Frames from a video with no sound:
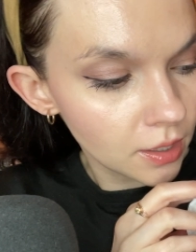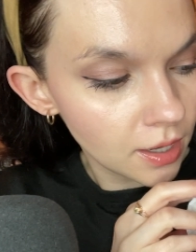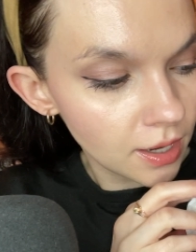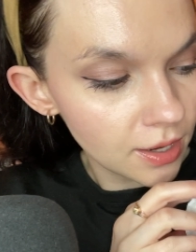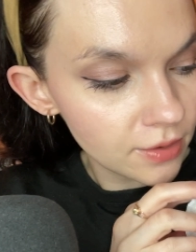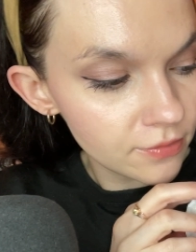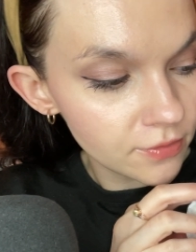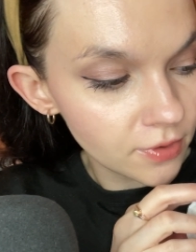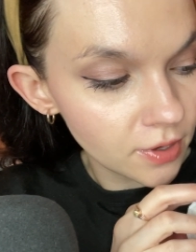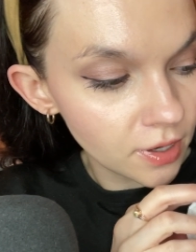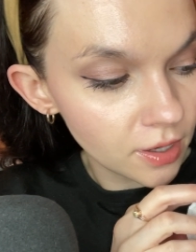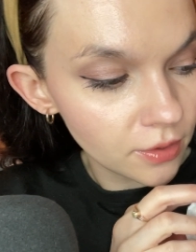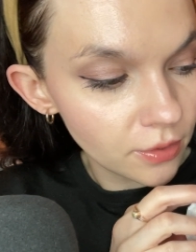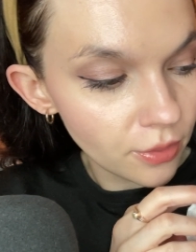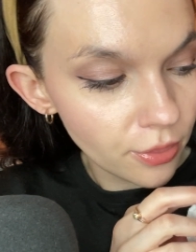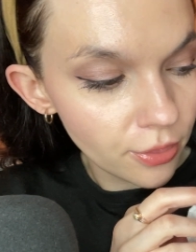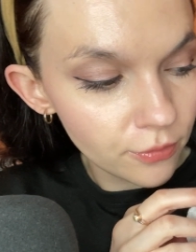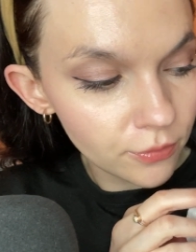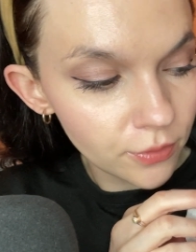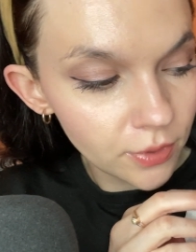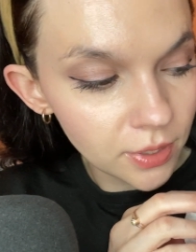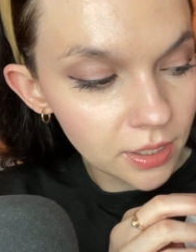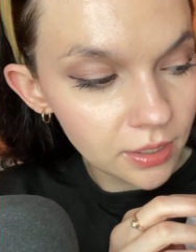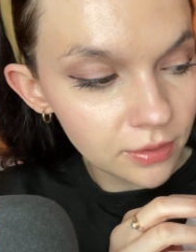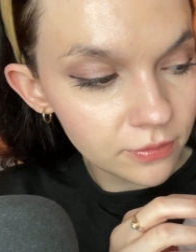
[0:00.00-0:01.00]
I've got
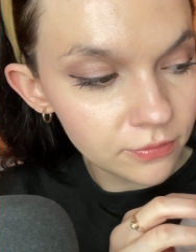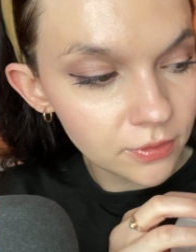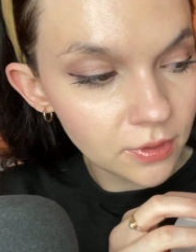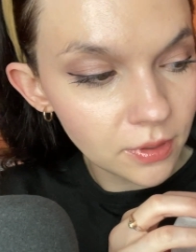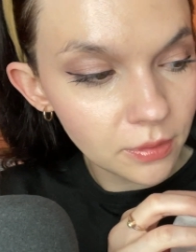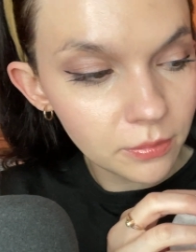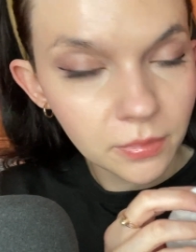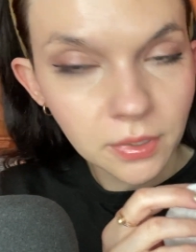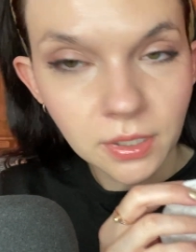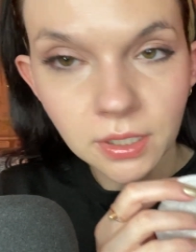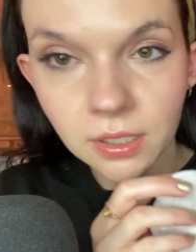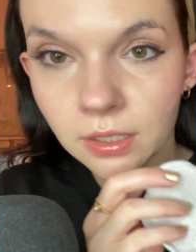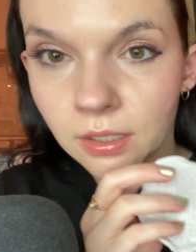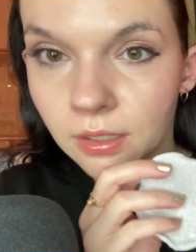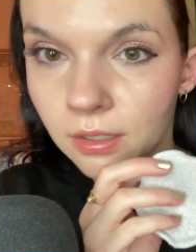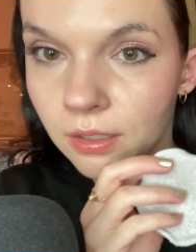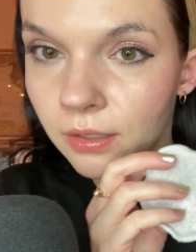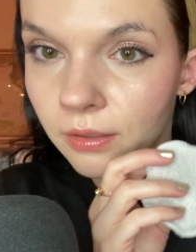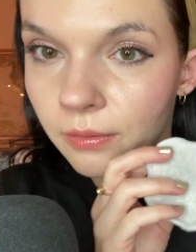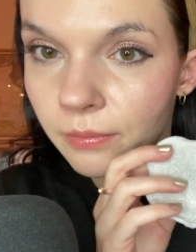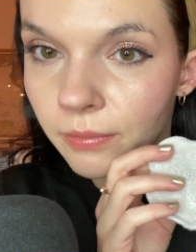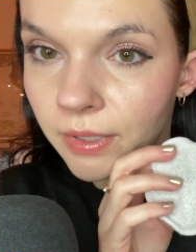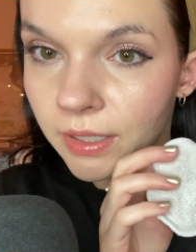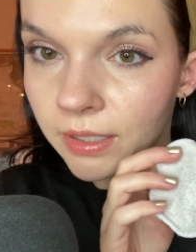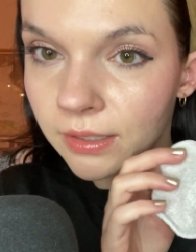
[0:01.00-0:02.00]
3 of them
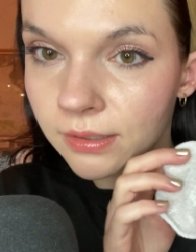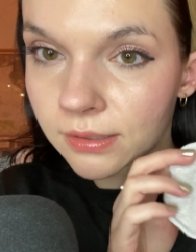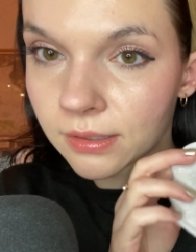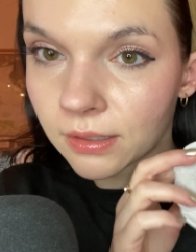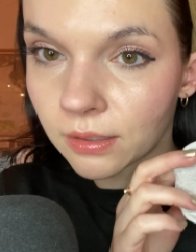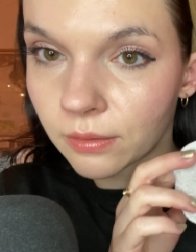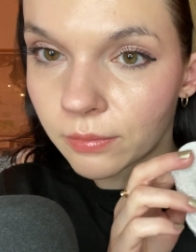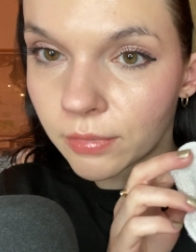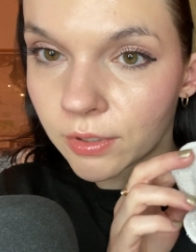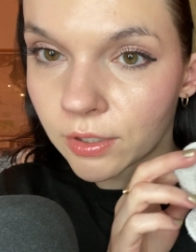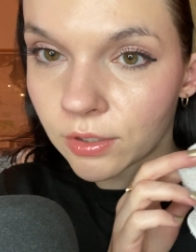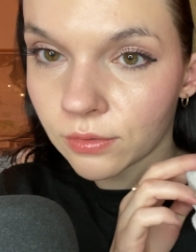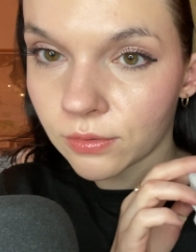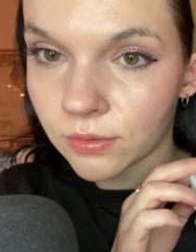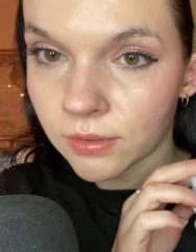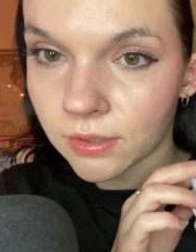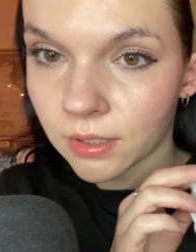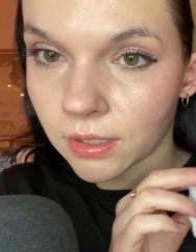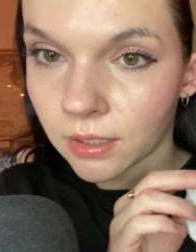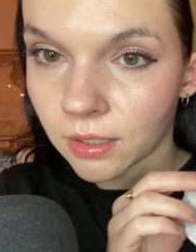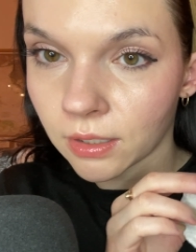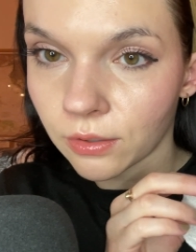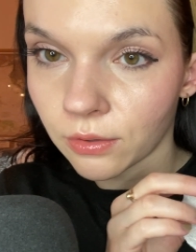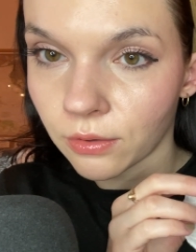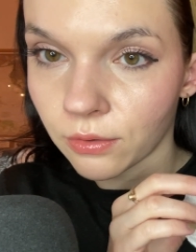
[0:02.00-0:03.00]
here because I'll be
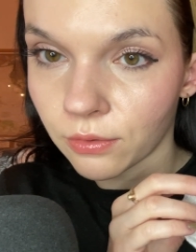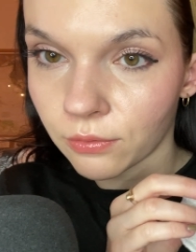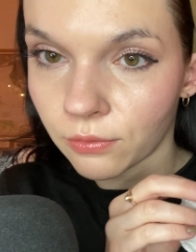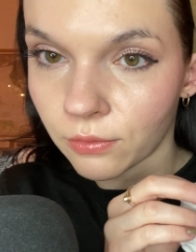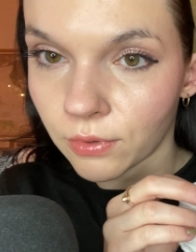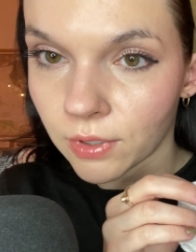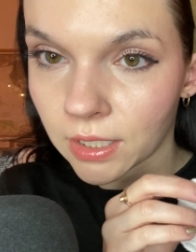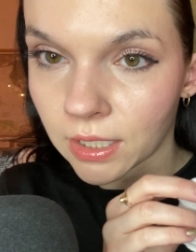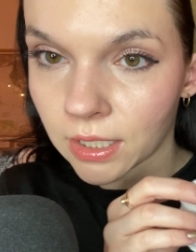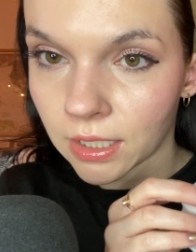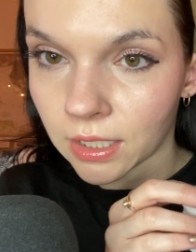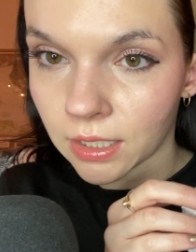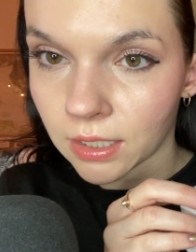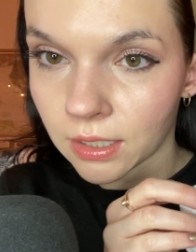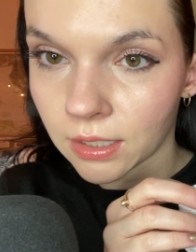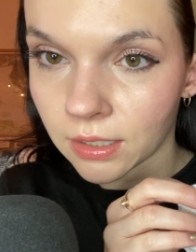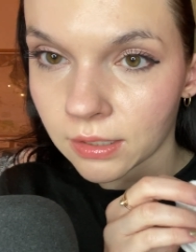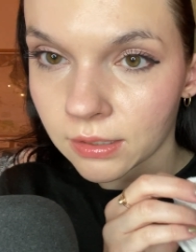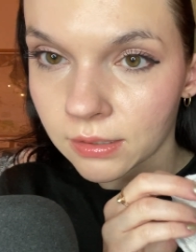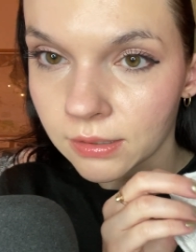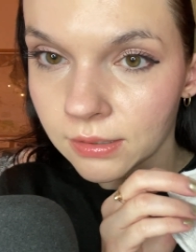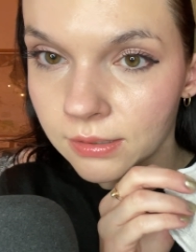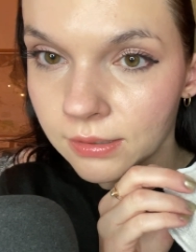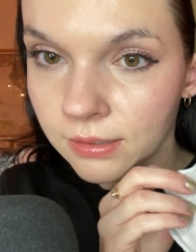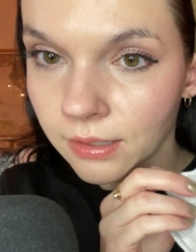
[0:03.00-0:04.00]
using 3
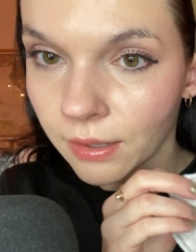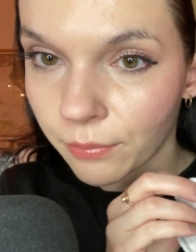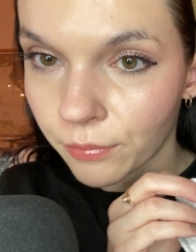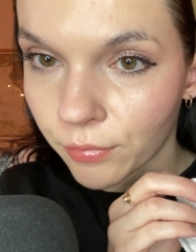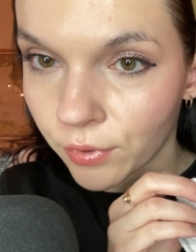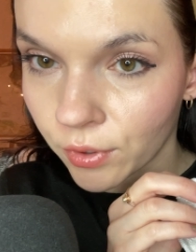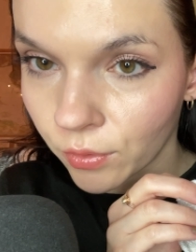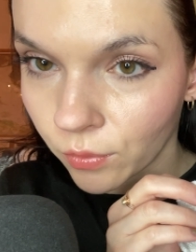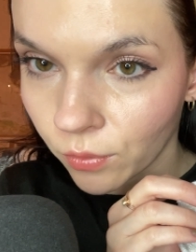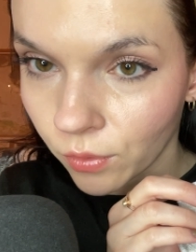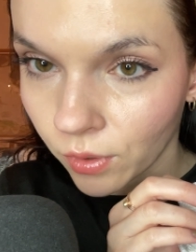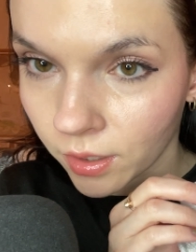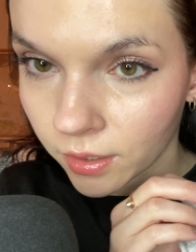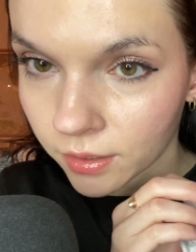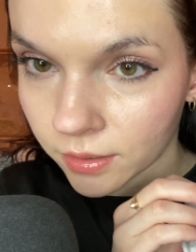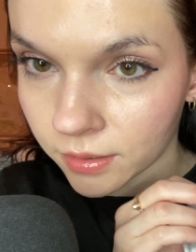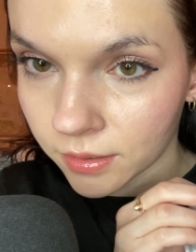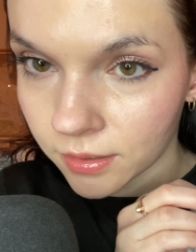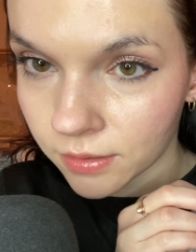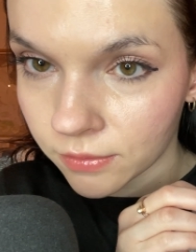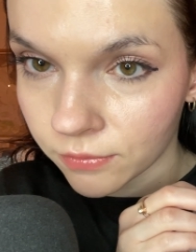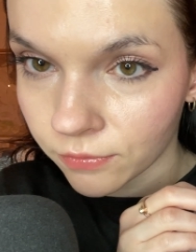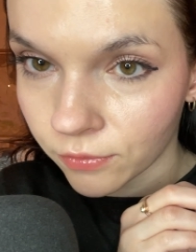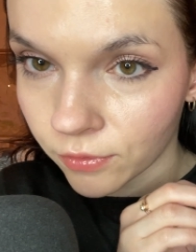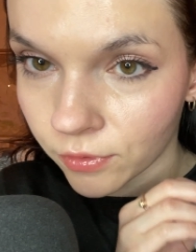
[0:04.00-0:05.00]
separate
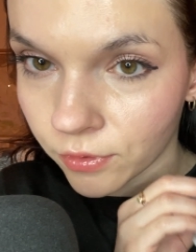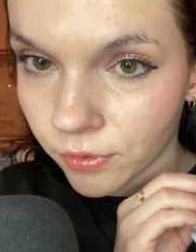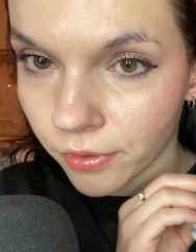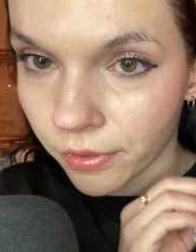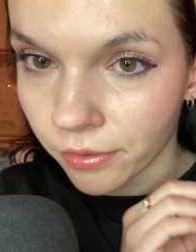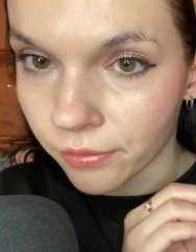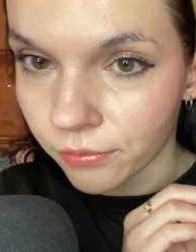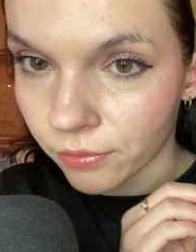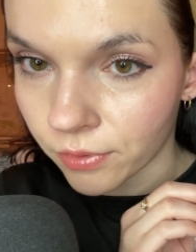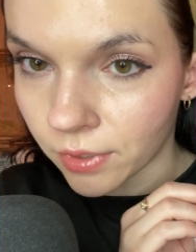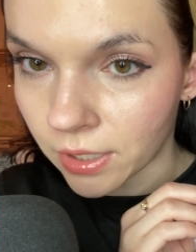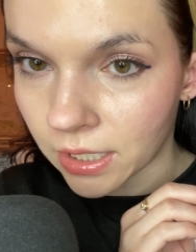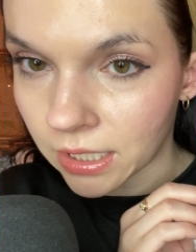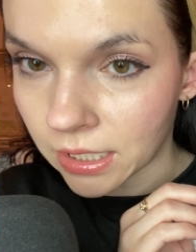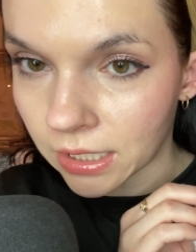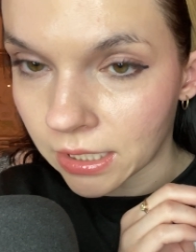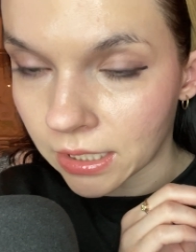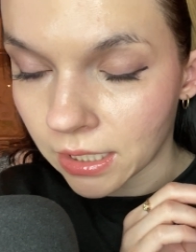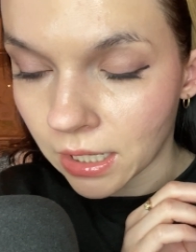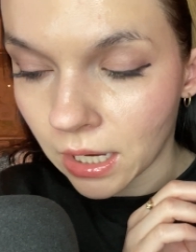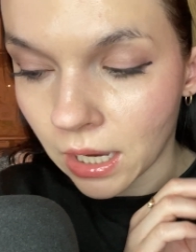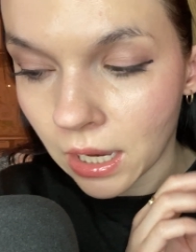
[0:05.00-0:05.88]
ones for 3